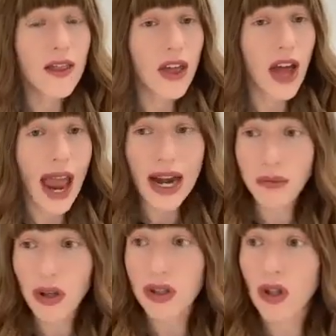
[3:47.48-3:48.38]
The
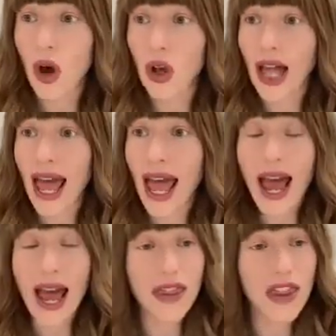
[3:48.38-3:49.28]
animal soul
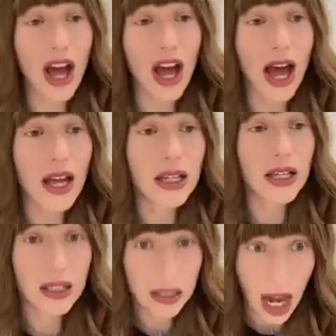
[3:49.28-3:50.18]
and the
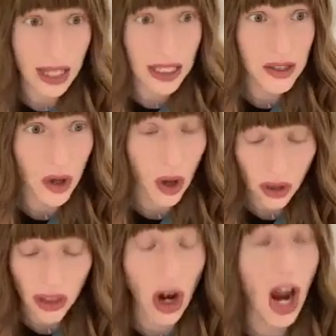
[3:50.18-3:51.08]
godly
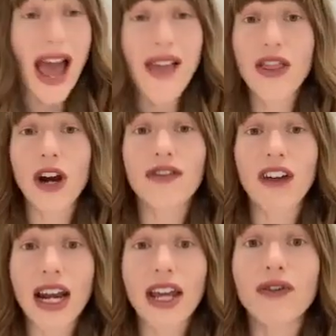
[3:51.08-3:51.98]
soul. They're
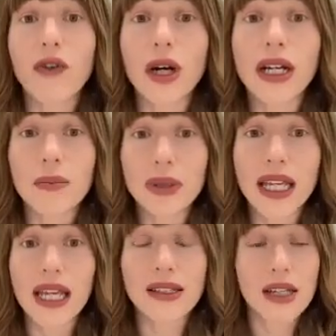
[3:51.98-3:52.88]
fighting for
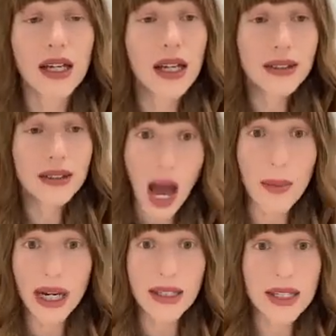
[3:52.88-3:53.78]
complete
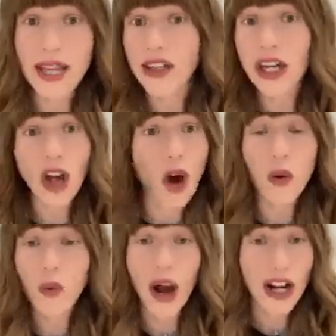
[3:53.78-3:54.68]
dominance. Like they
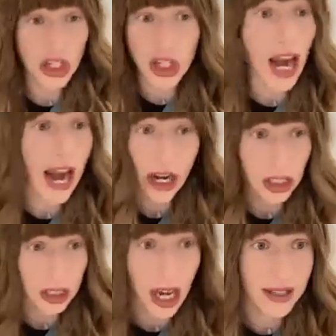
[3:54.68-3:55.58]
don't want to
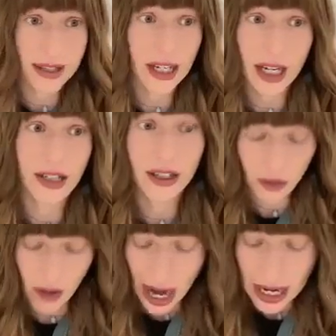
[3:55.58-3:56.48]
share custody,
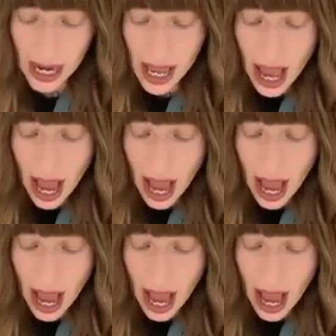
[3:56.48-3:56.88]
right?